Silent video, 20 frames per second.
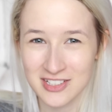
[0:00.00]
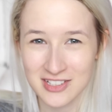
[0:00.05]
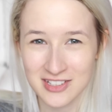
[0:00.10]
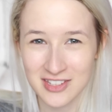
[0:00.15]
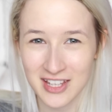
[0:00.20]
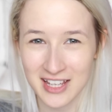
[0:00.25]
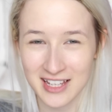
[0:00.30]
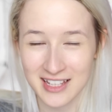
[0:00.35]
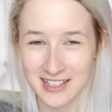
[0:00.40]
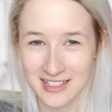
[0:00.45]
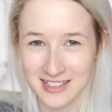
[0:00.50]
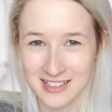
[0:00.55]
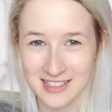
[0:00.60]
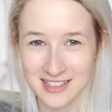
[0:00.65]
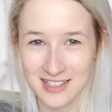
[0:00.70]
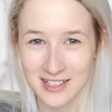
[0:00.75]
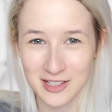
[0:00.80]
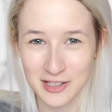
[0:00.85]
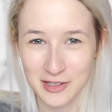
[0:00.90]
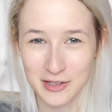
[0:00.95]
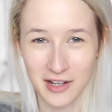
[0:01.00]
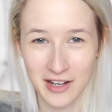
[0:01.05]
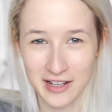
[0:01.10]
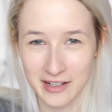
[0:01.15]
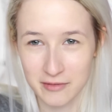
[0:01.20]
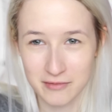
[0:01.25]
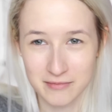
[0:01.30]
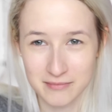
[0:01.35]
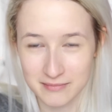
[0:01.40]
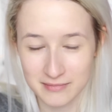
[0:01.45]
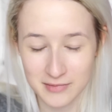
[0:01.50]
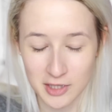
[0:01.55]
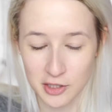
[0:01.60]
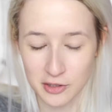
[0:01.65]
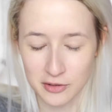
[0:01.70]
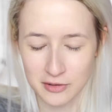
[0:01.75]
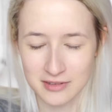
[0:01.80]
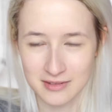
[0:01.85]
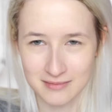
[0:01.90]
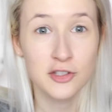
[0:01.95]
things that you like use,